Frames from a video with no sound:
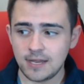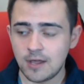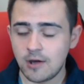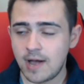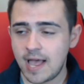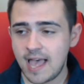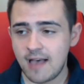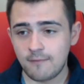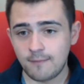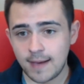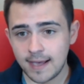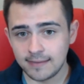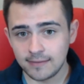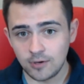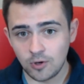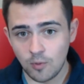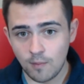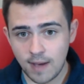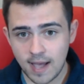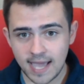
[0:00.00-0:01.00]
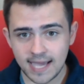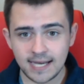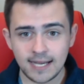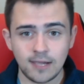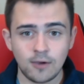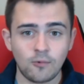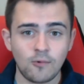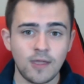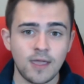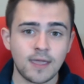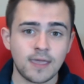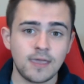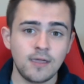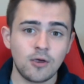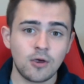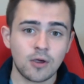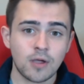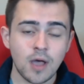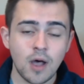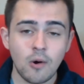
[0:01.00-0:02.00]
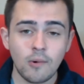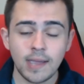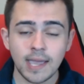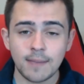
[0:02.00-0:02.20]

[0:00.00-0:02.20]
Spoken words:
I have my little mining rig here going.